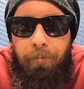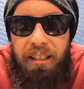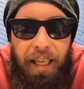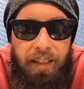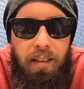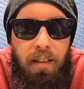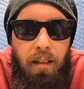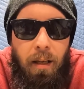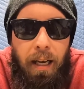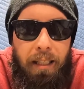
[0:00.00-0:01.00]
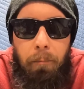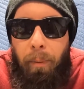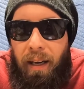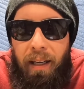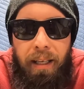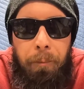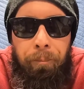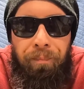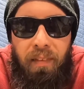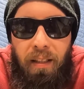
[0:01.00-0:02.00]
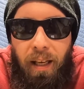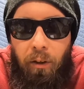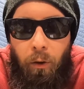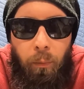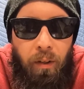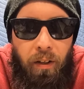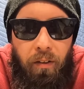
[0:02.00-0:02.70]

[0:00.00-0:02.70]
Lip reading: Yes, I could buy, I don't know,